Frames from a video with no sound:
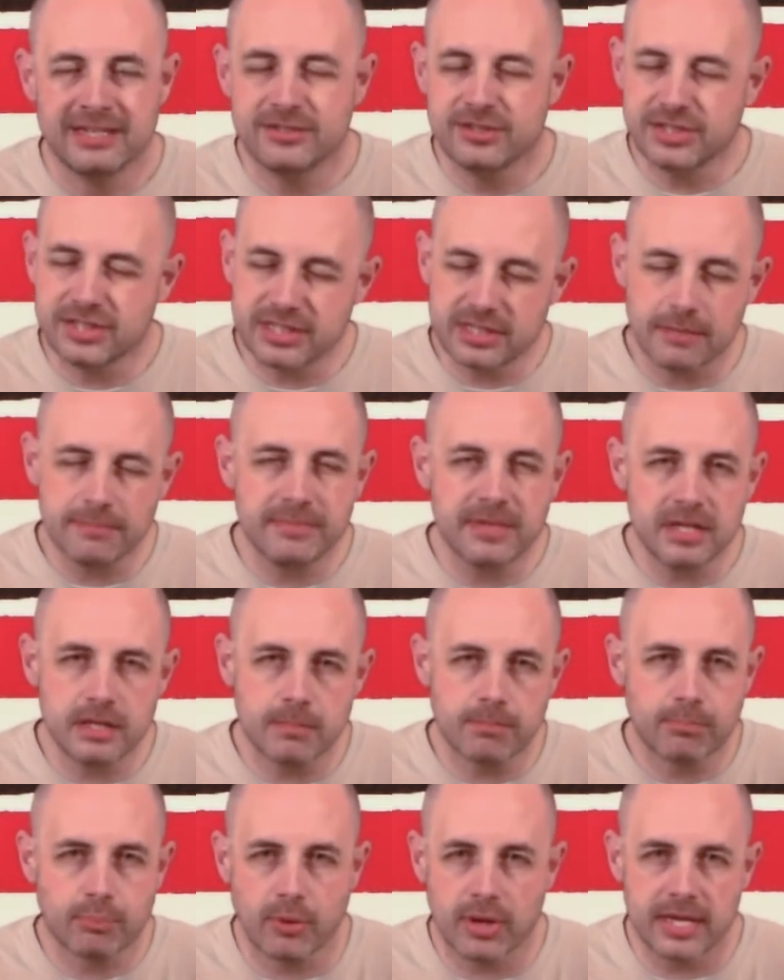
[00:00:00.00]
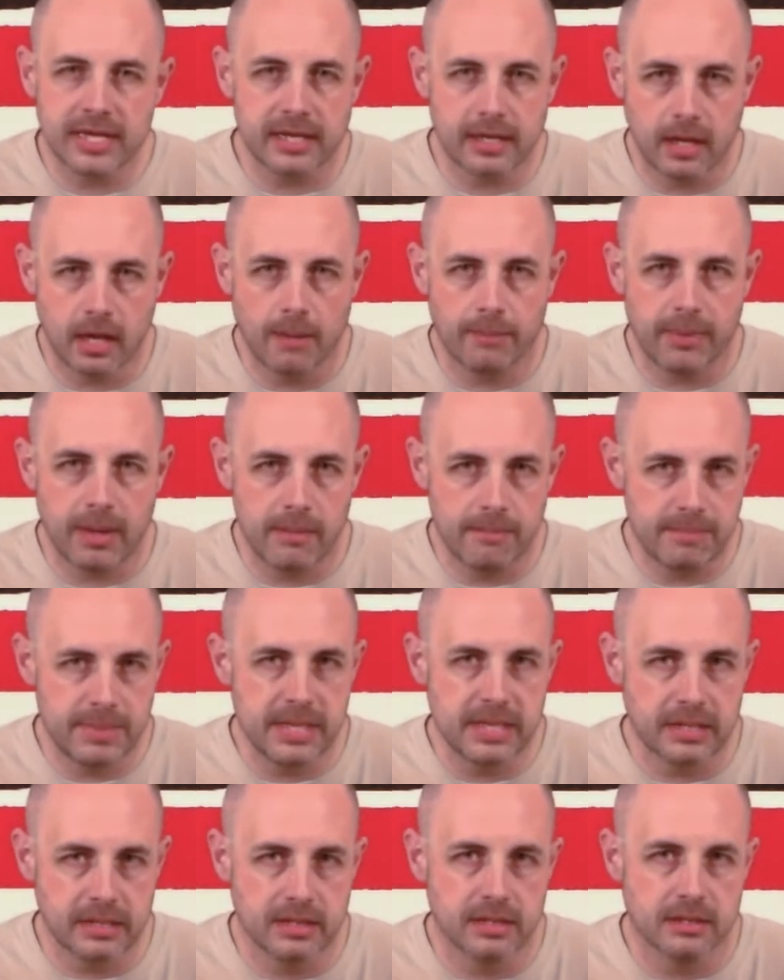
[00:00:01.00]
just something to break it up and
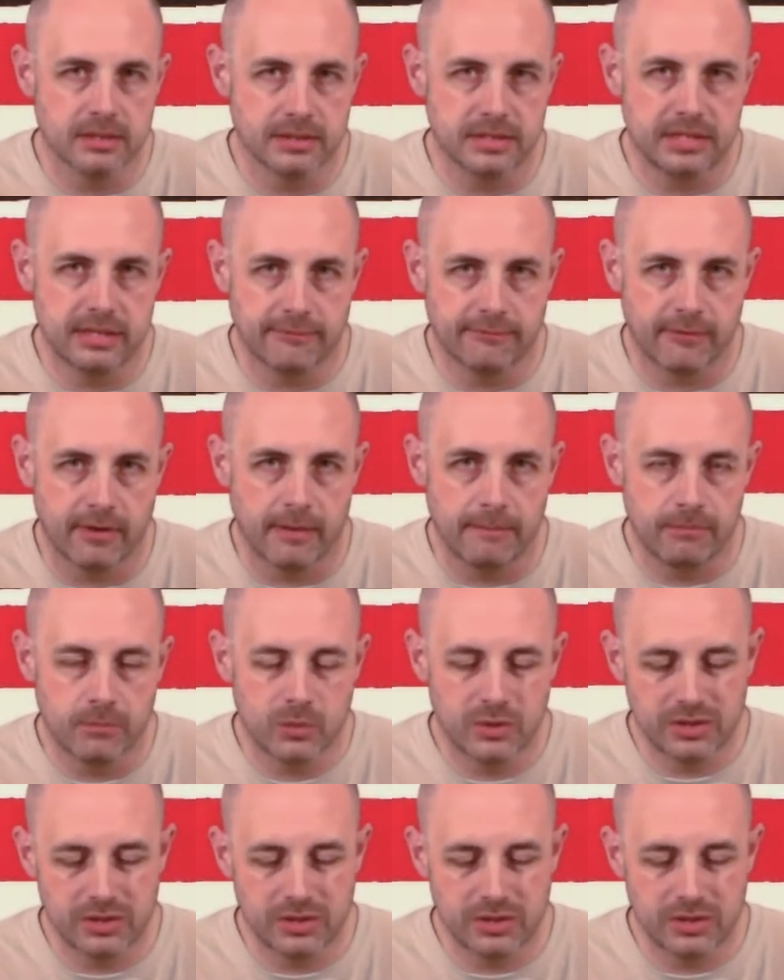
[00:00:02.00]
be a little different.